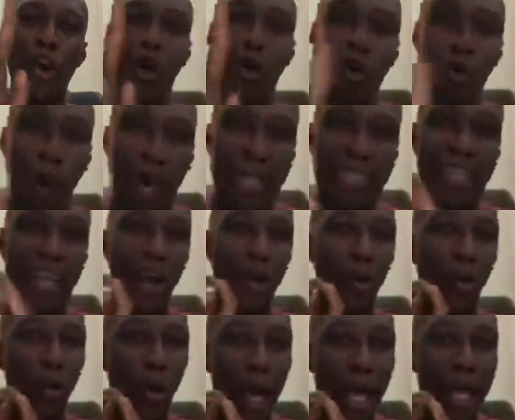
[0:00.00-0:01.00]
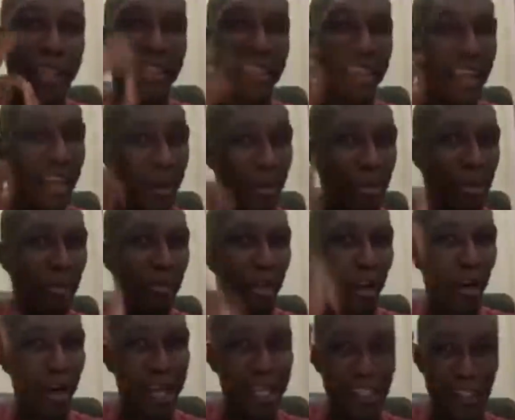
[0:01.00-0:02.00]
your works worthy
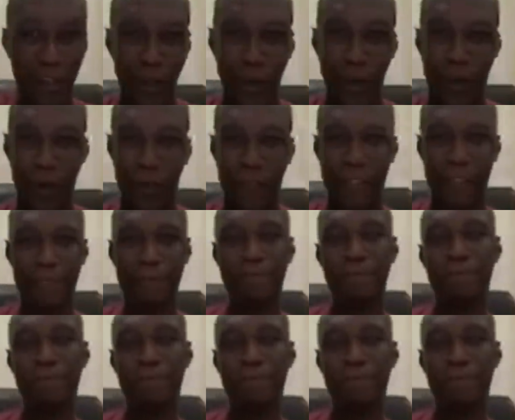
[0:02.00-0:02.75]
before his God.